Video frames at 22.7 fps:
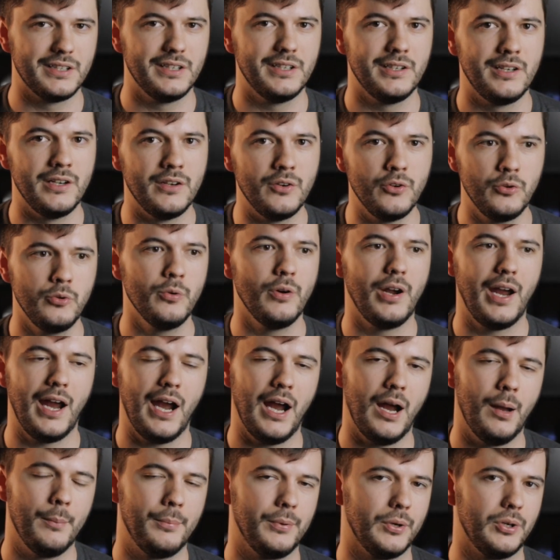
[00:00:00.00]
a new
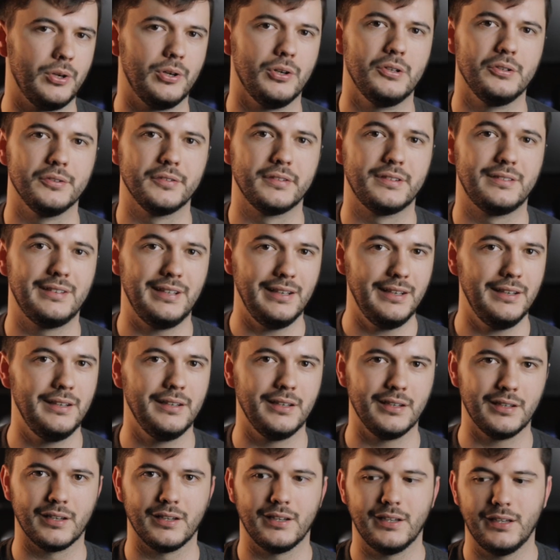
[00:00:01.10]
app called Ting.